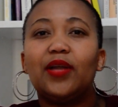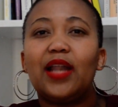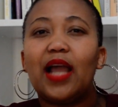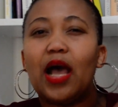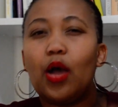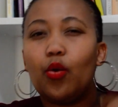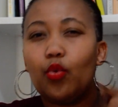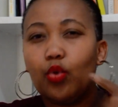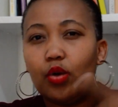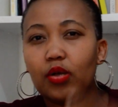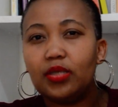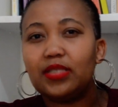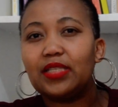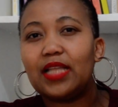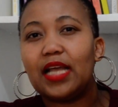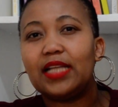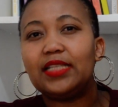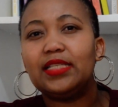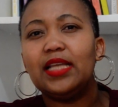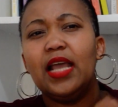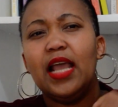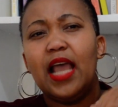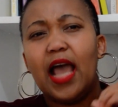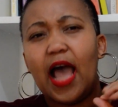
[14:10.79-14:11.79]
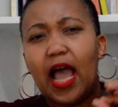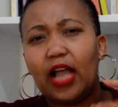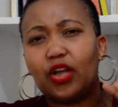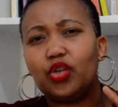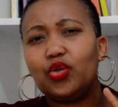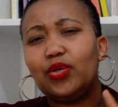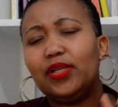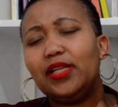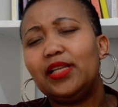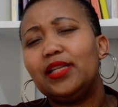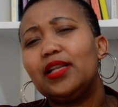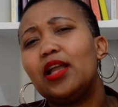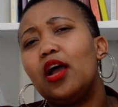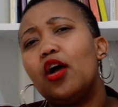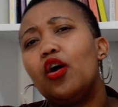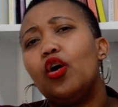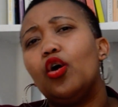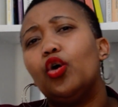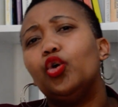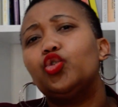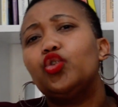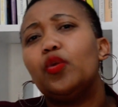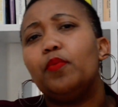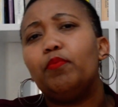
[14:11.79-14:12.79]
I will start actually now
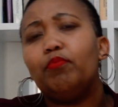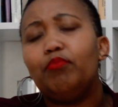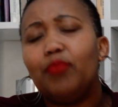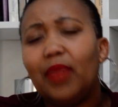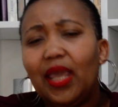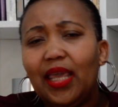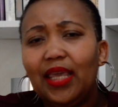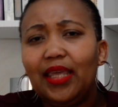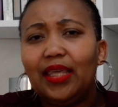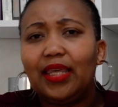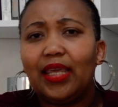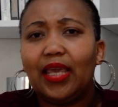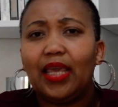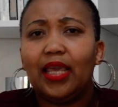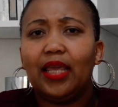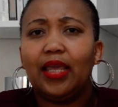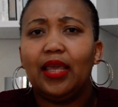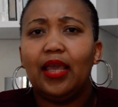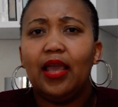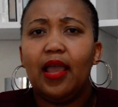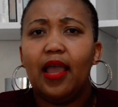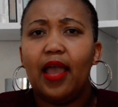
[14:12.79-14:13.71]
also making